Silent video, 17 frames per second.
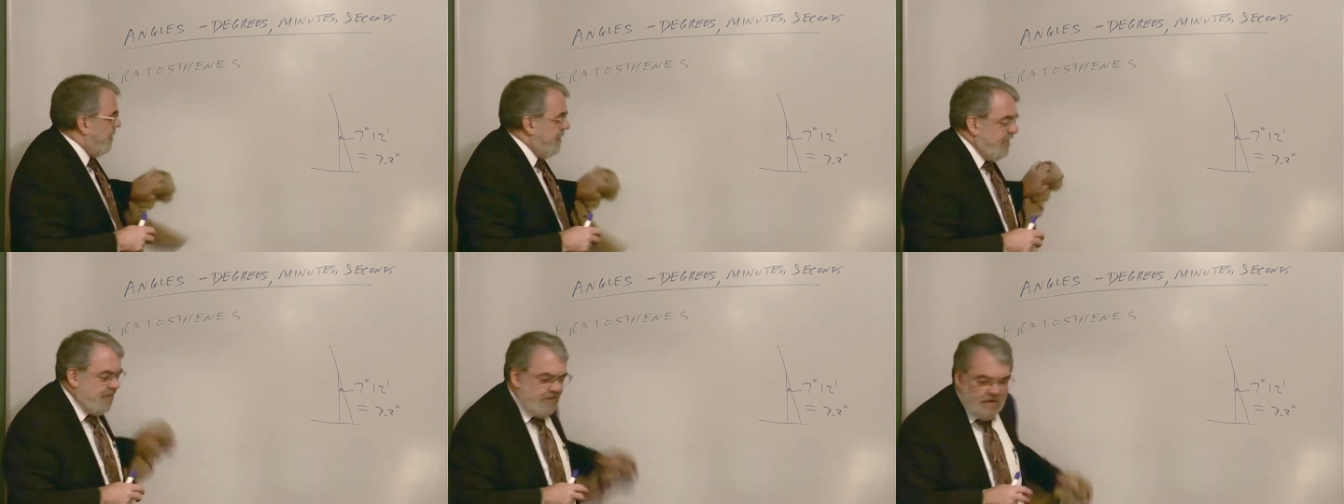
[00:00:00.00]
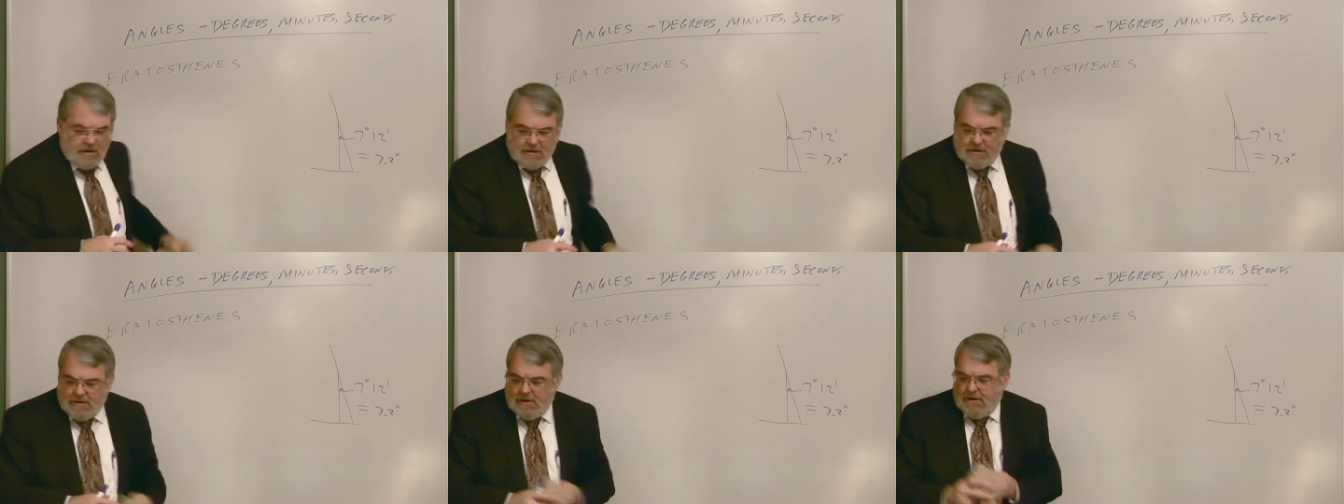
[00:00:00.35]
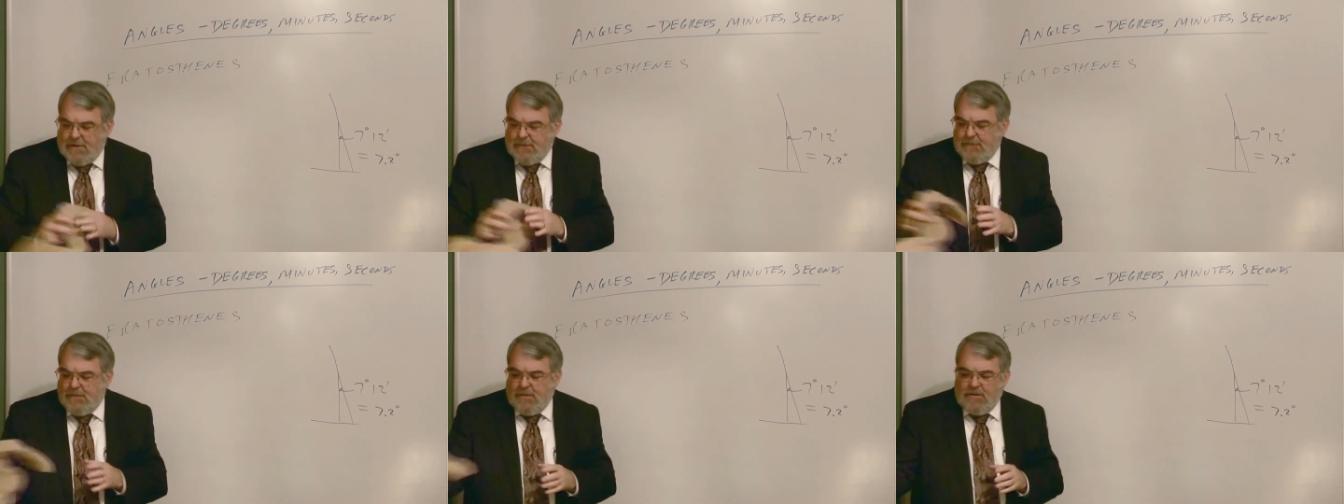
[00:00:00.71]
with this
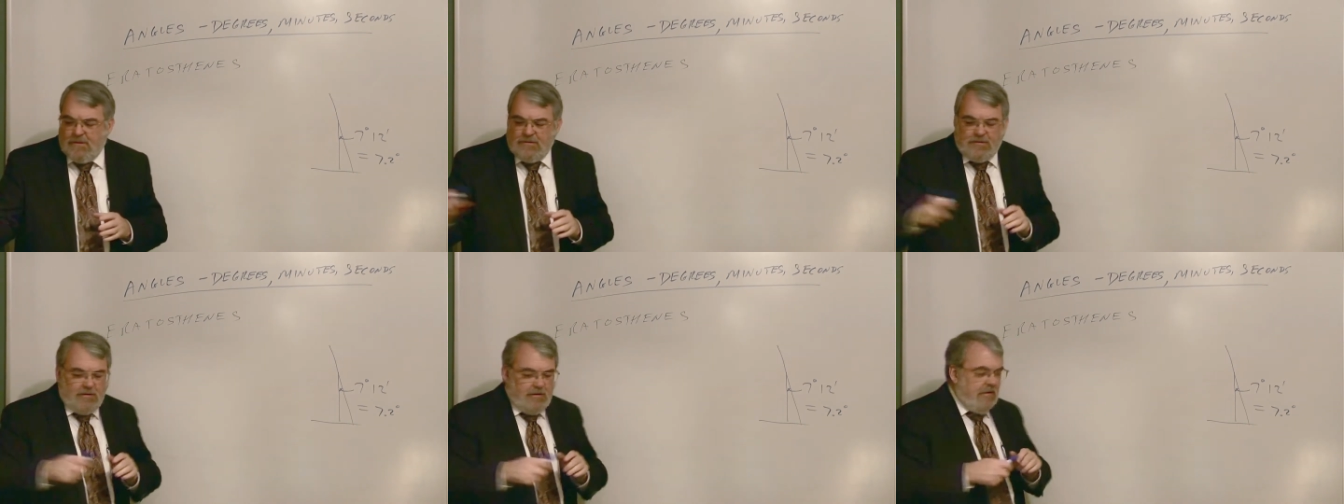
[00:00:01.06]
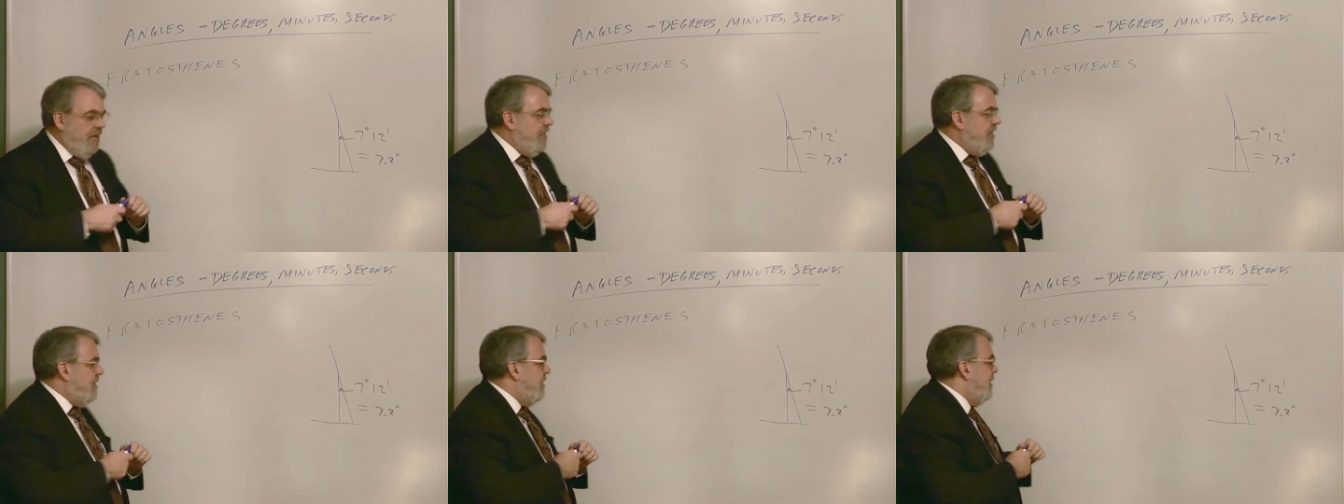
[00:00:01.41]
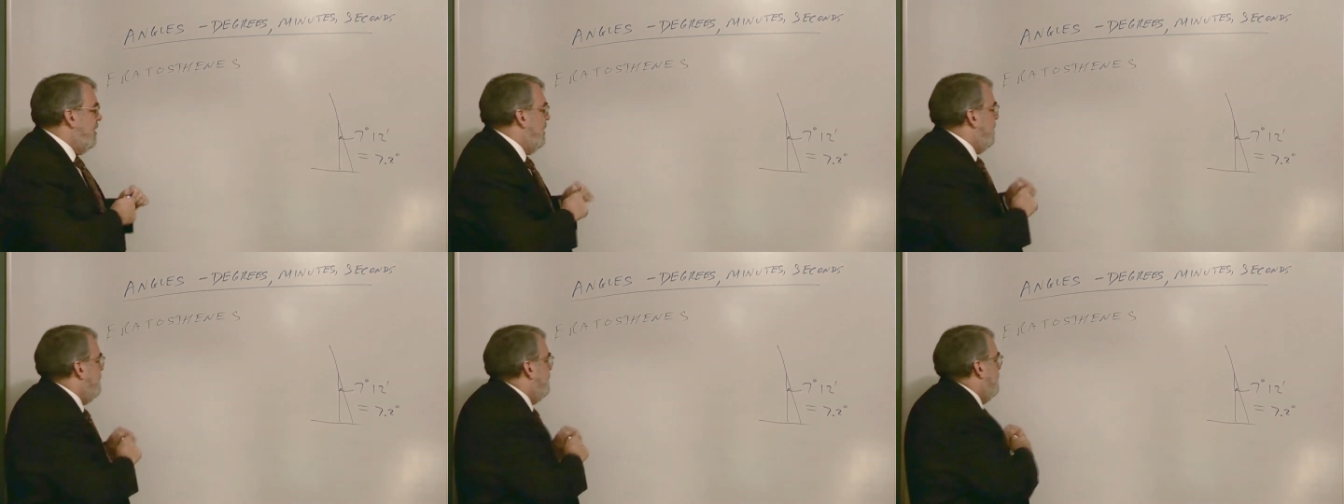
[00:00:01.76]
idea. And so here's
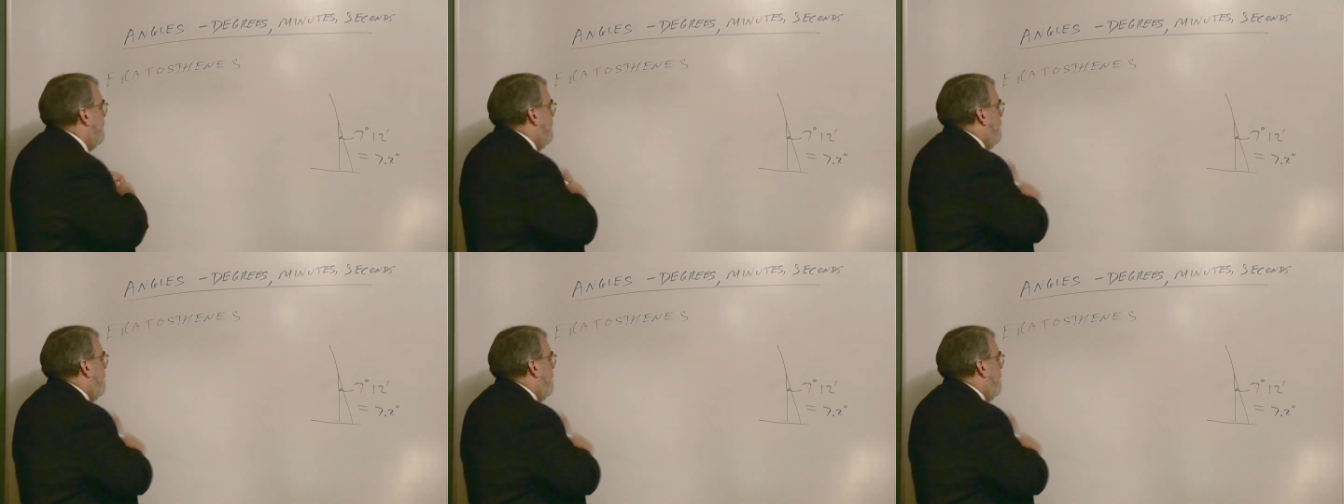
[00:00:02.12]
the